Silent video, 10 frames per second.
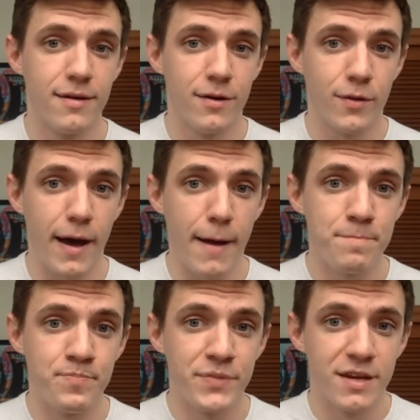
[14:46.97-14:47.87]
Okay?
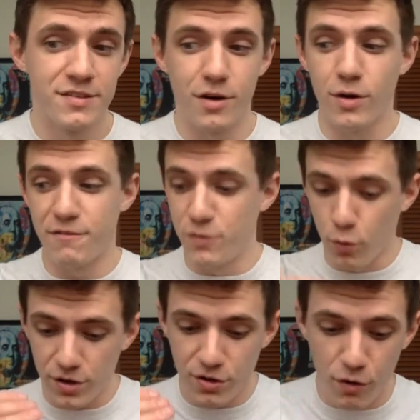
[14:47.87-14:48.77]
So if you
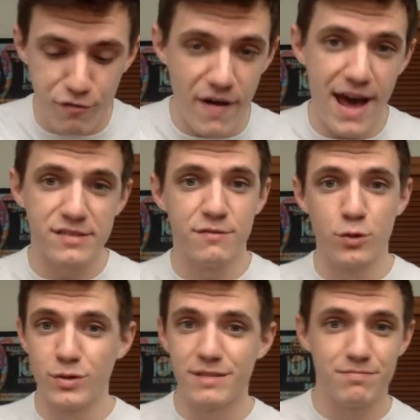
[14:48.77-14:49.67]
want to grow fast, if
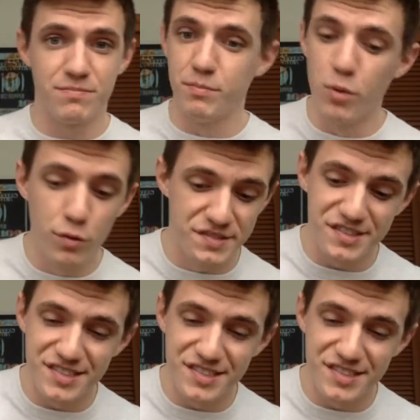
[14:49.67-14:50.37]
you want to move